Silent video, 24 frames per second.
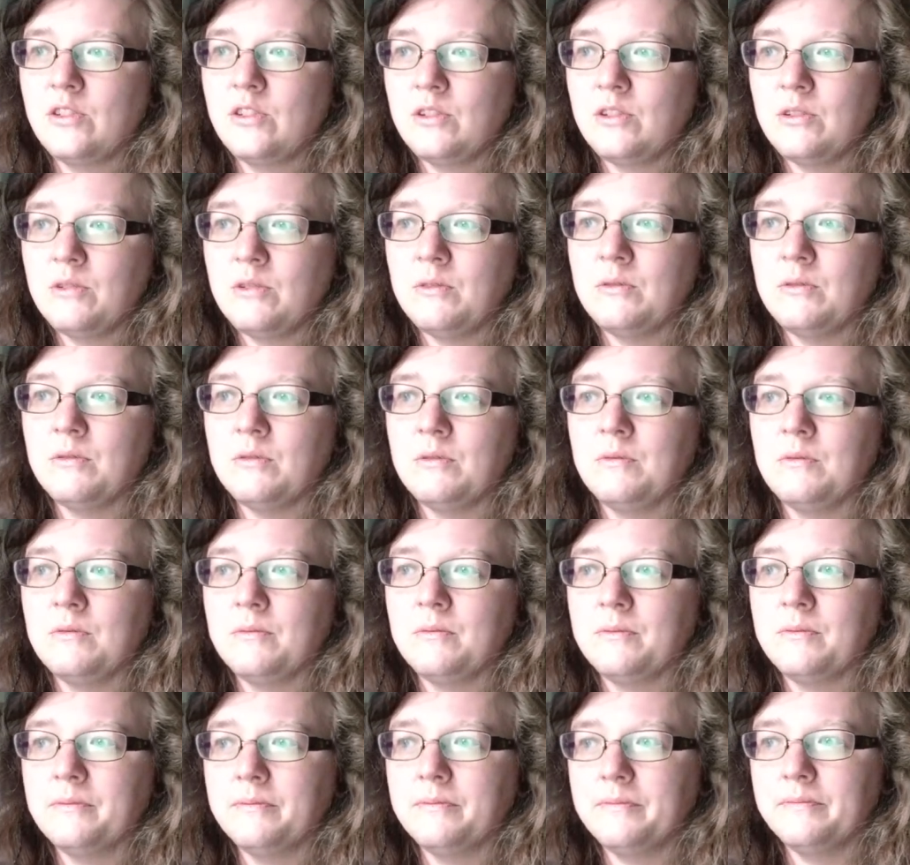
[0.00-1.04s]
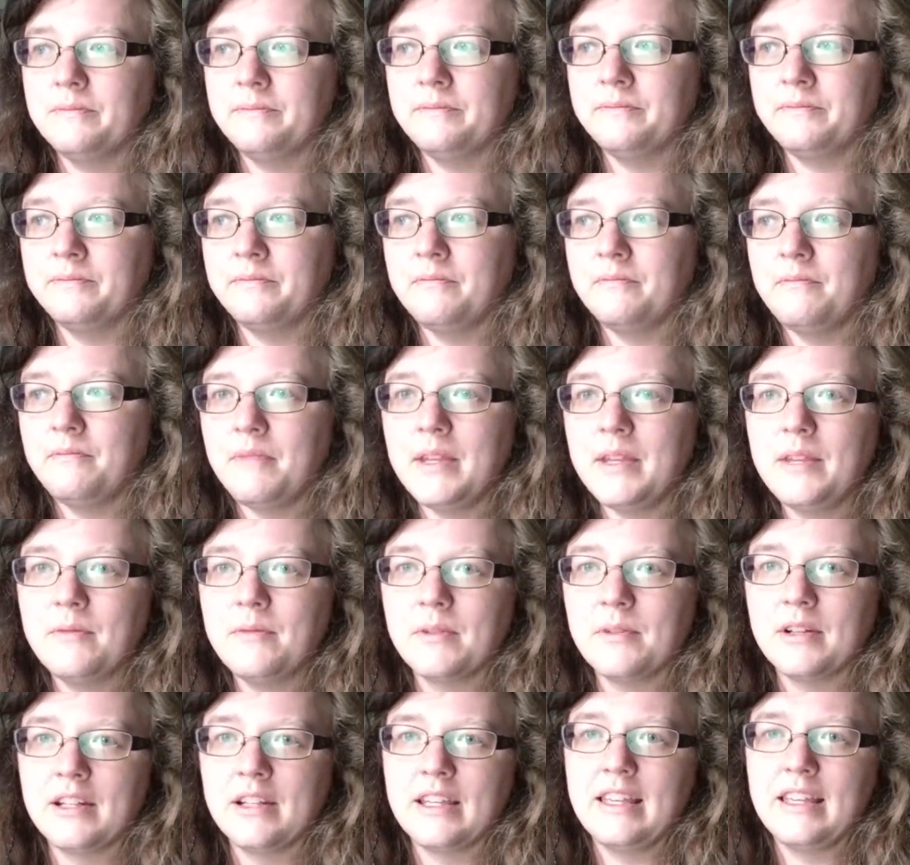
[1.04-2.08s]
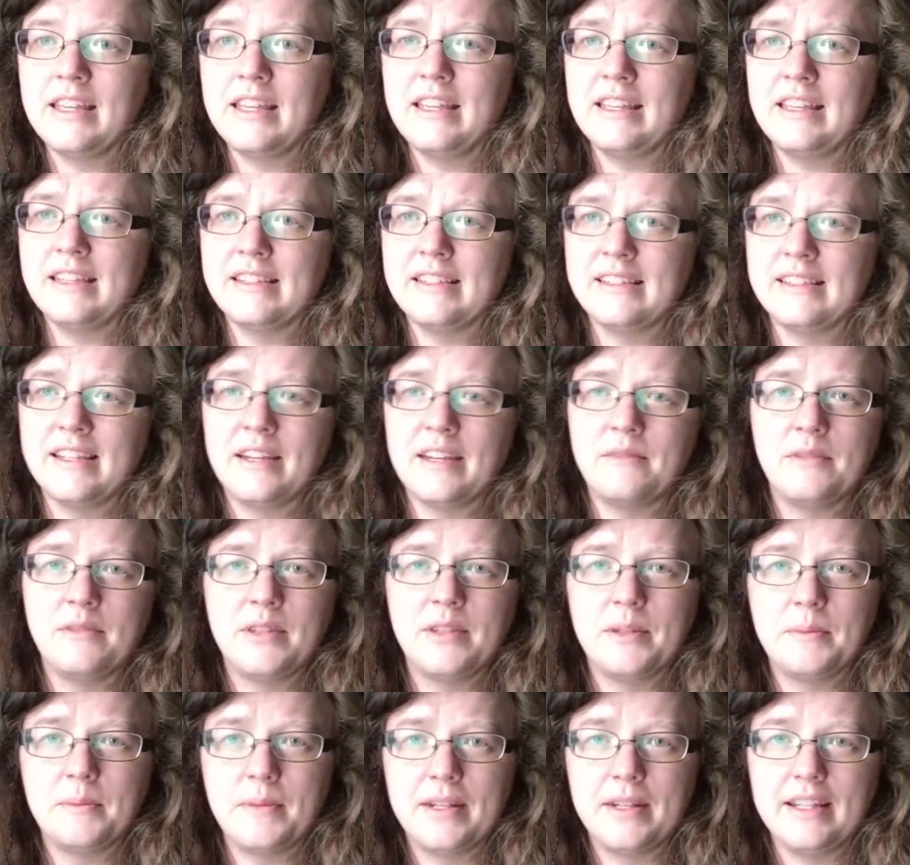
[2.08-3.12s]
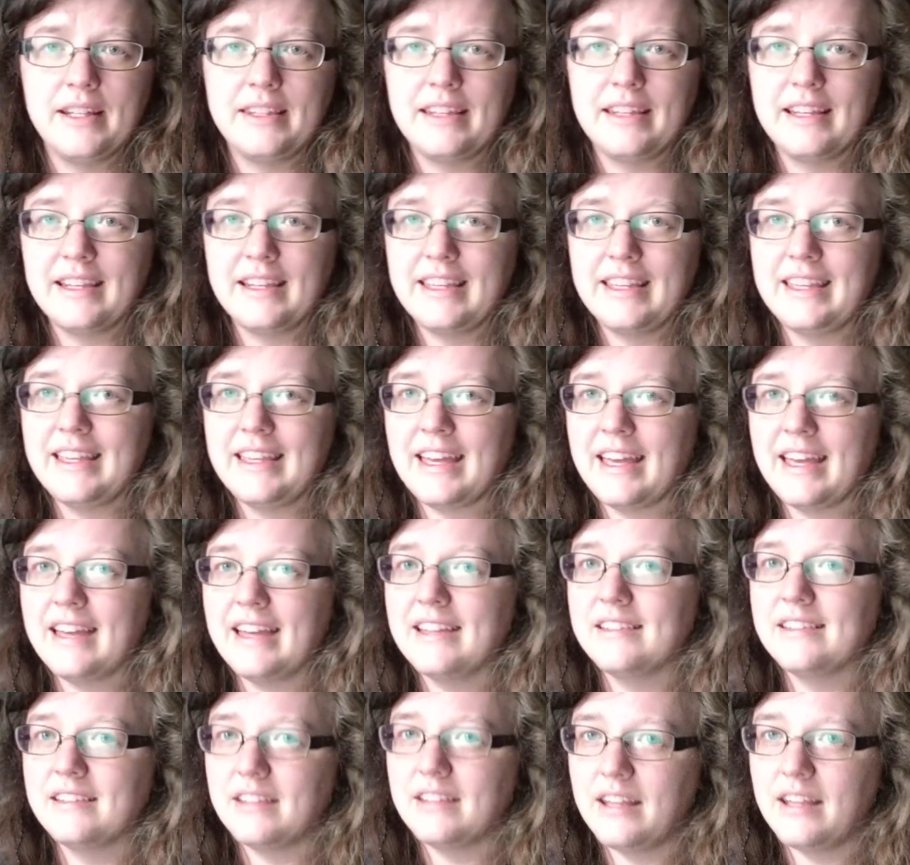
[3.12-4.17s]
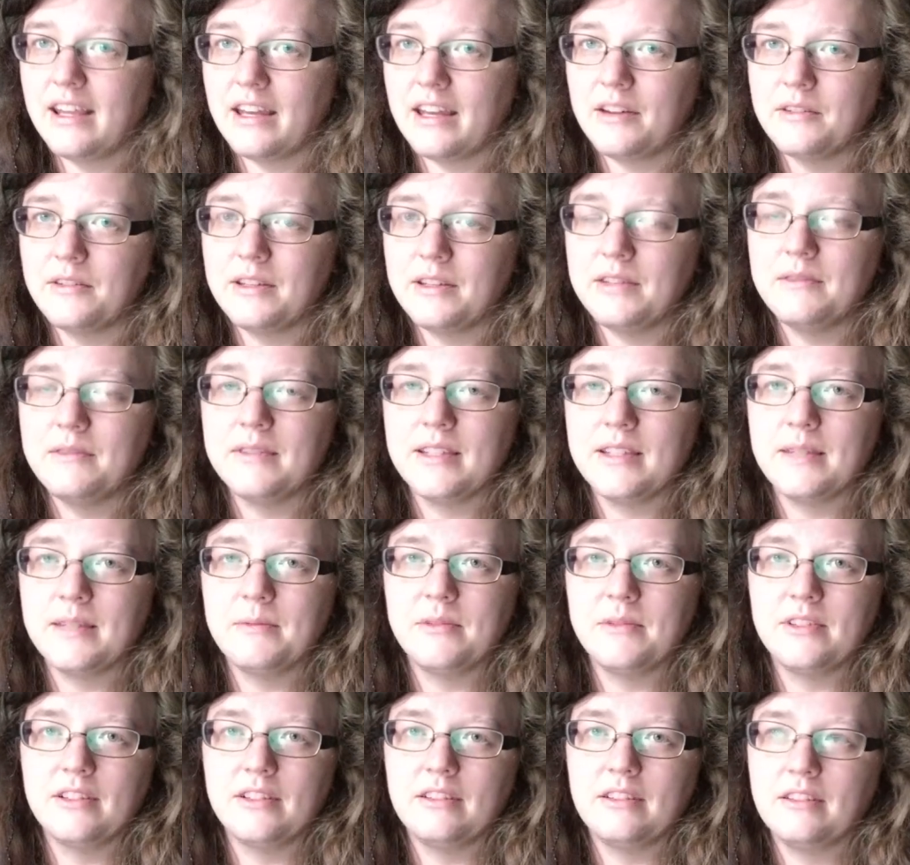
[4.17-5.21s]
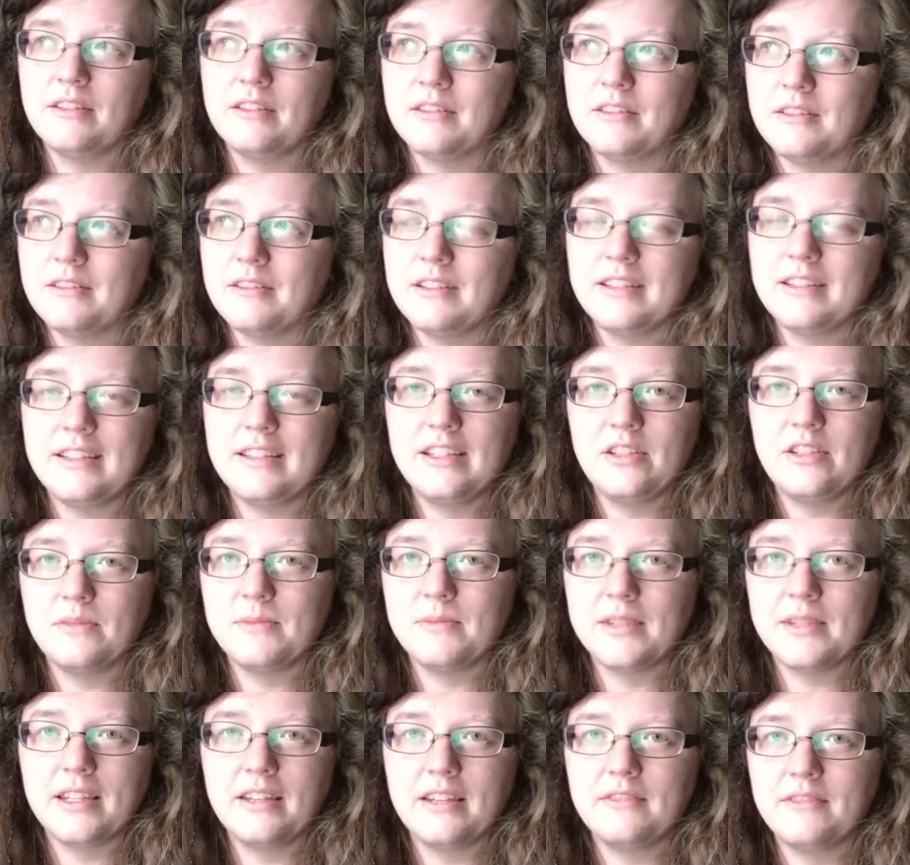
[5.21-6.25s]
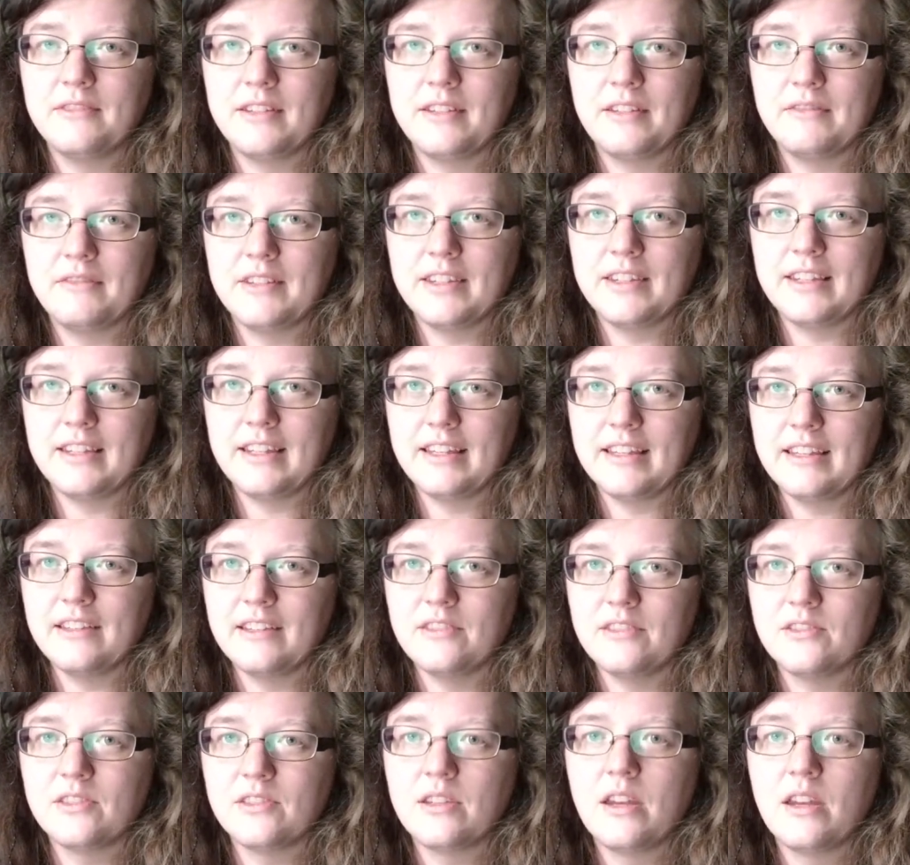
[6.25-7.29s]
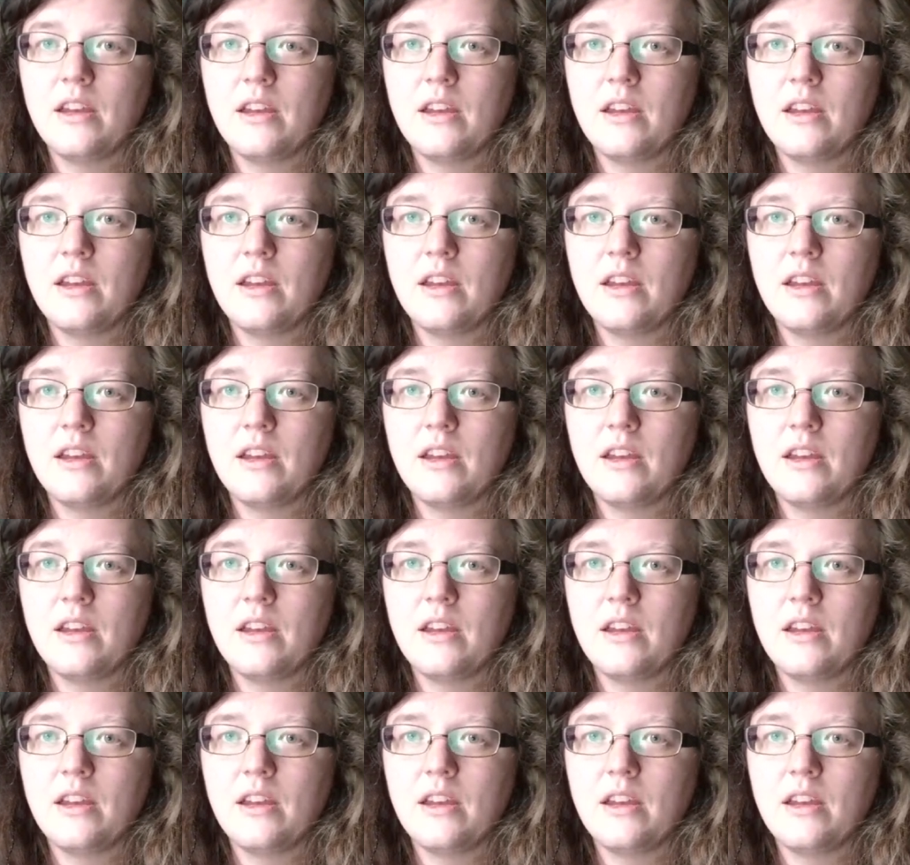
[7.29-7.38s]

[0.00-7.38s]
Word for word: to mm, be where he is now with the money that he has now. He was able to learn and teach himself and everything else